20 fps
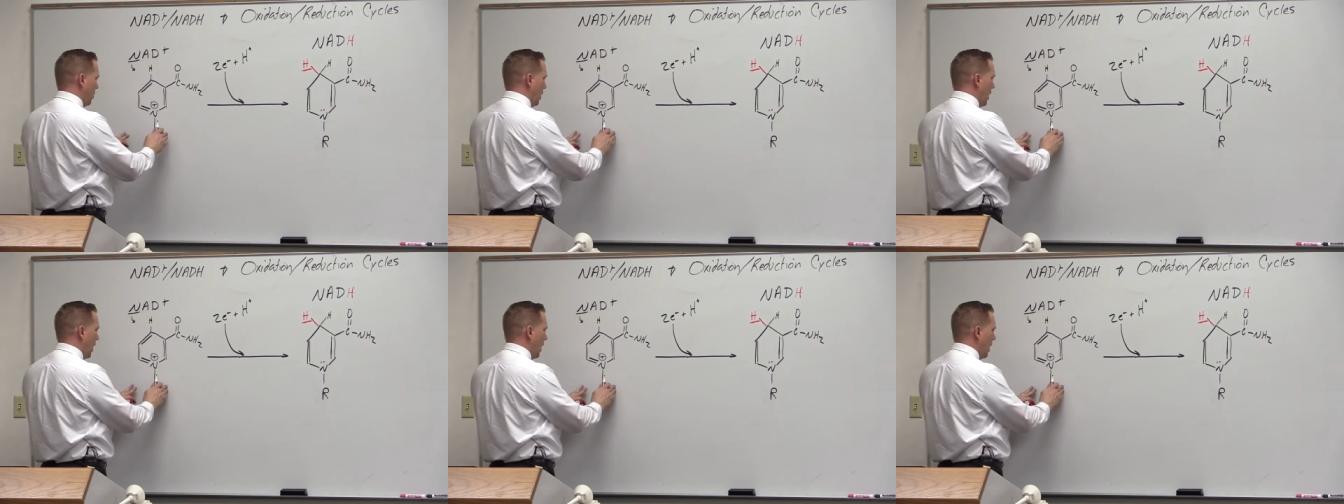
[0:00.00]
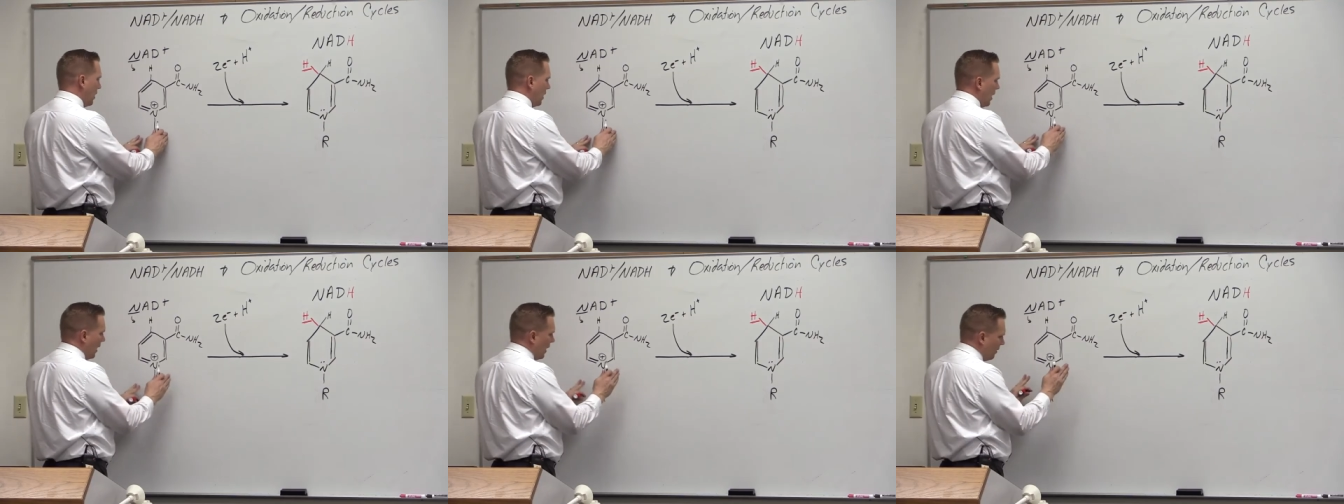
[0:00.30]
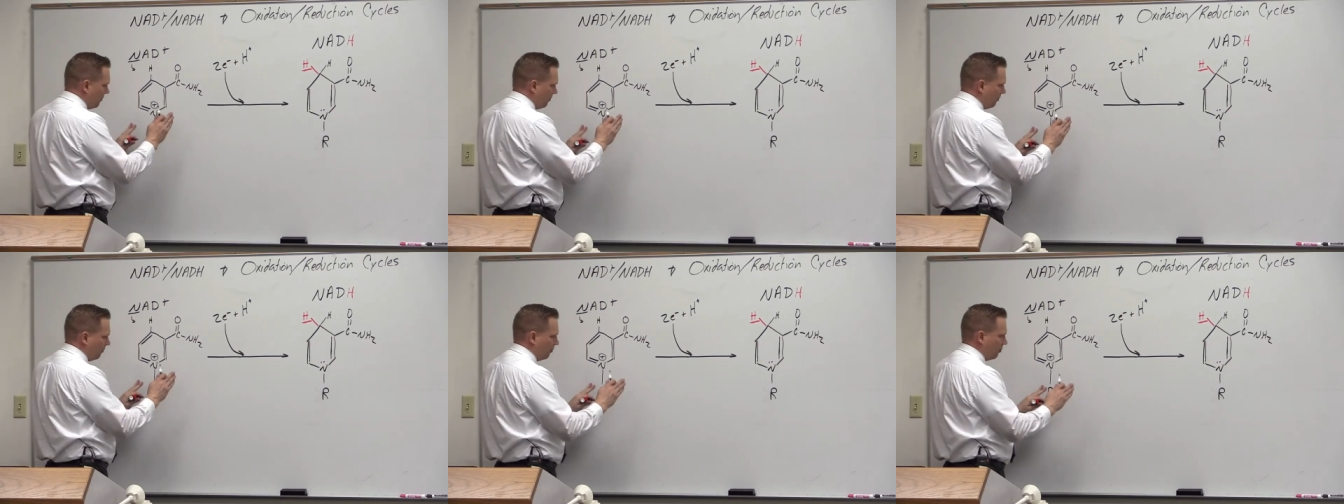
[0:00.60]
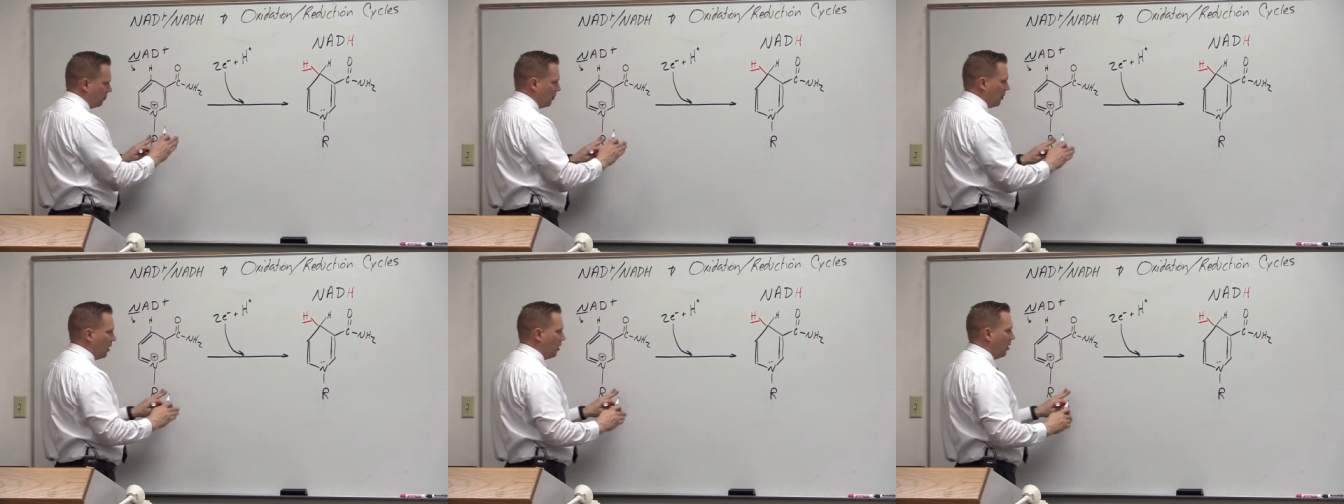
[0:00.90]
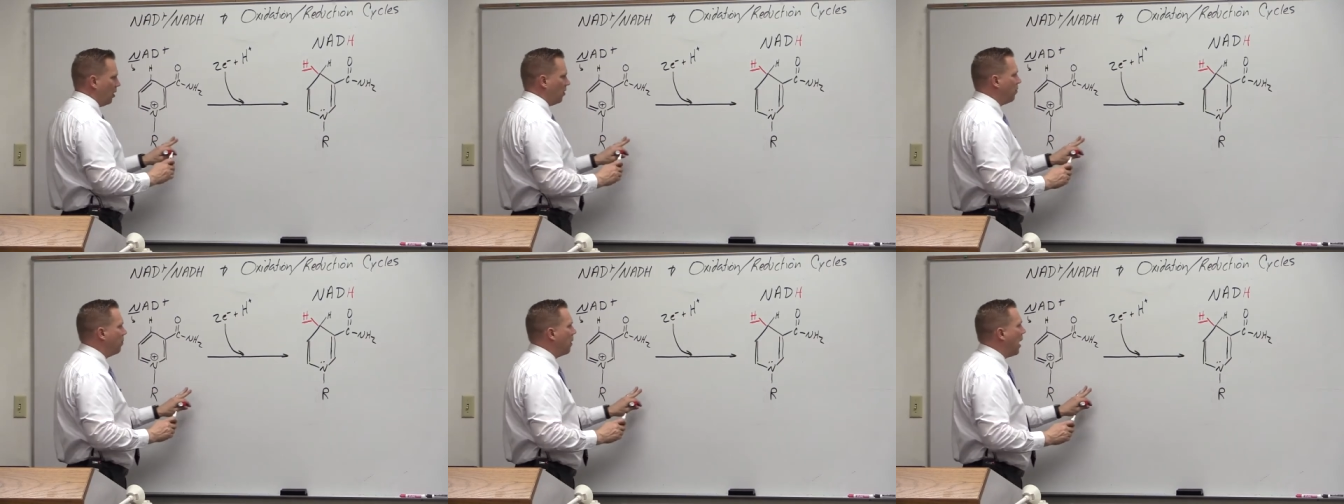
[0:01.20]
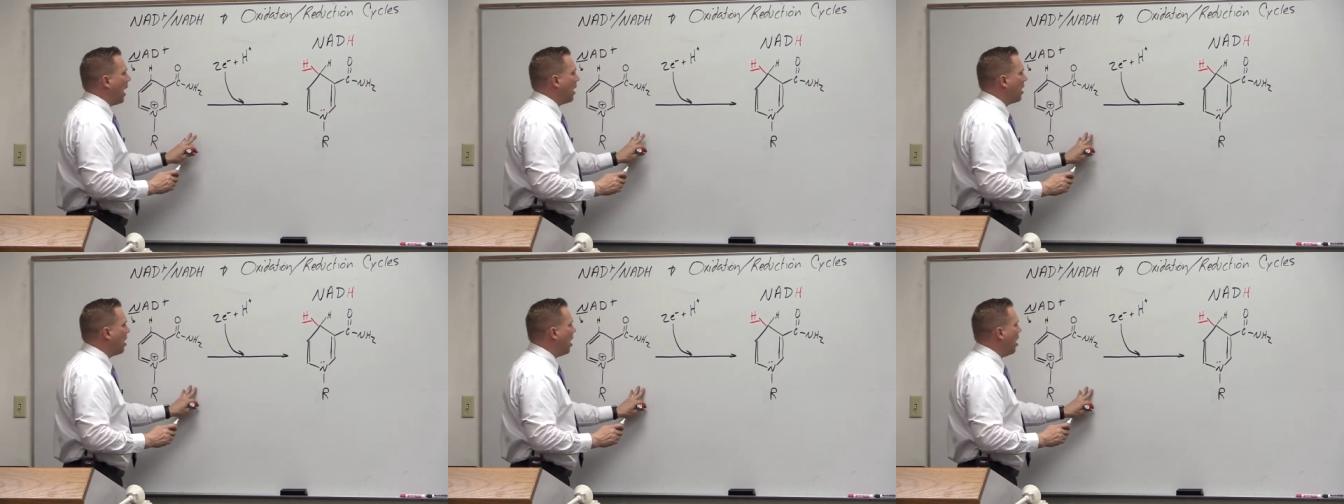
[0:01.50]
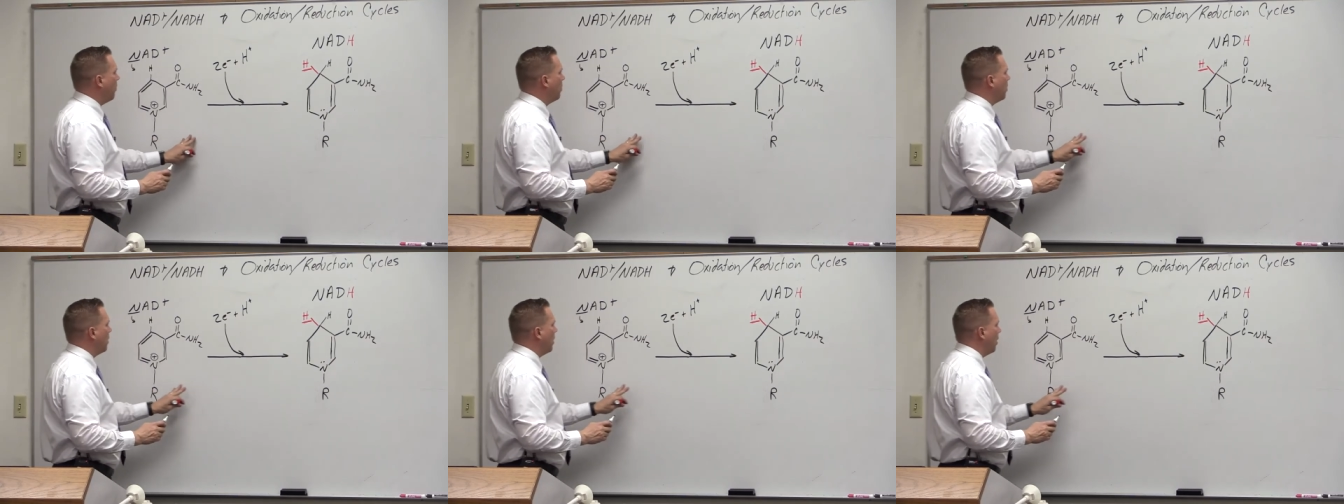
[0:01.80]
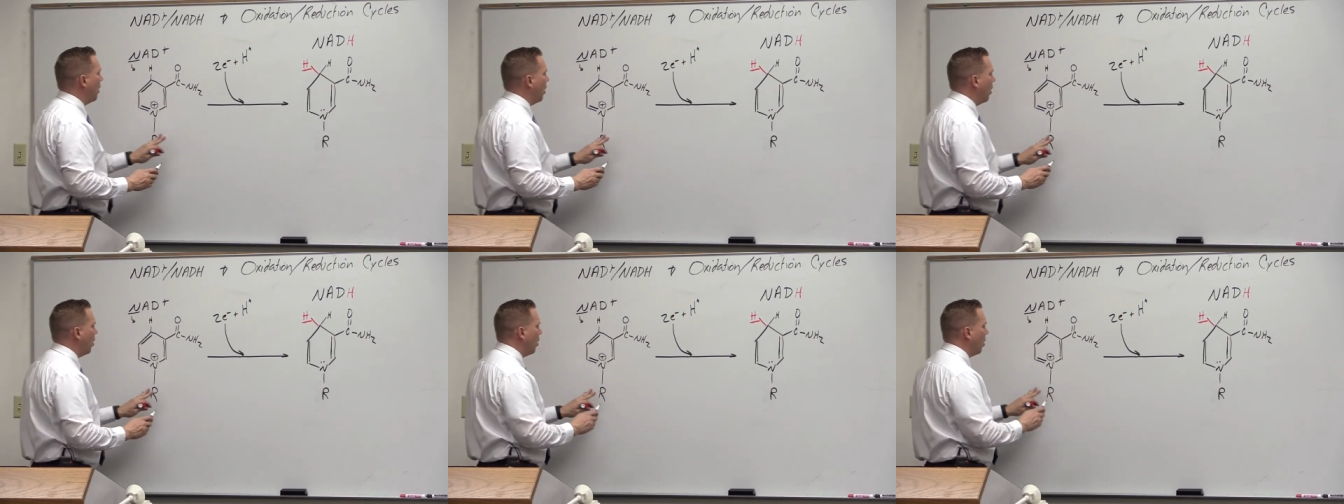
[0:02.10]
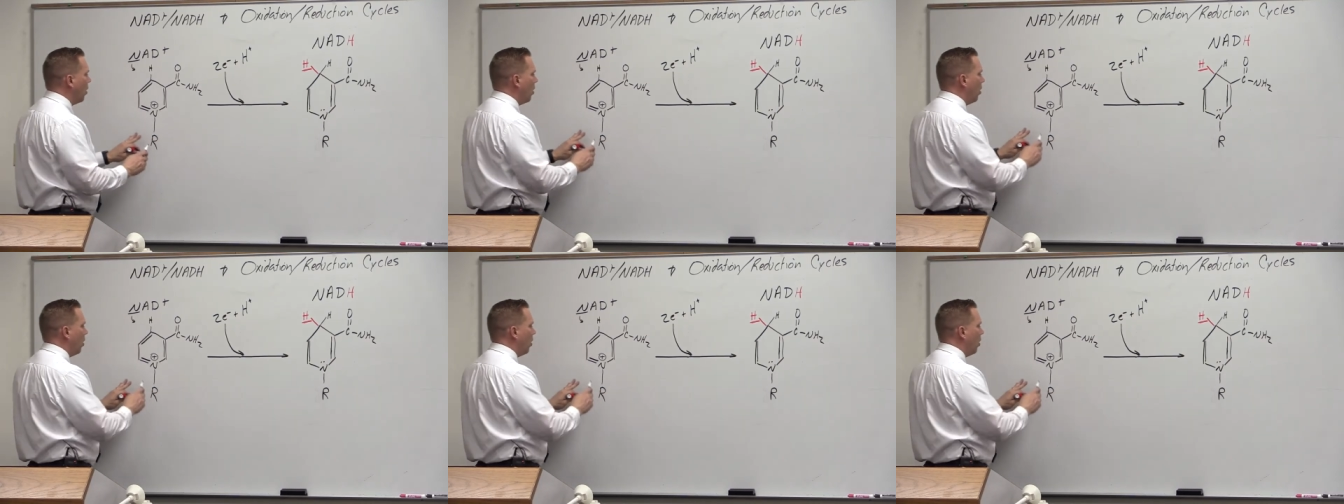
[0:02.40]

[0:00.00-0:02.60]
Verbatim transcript: and let's back up here.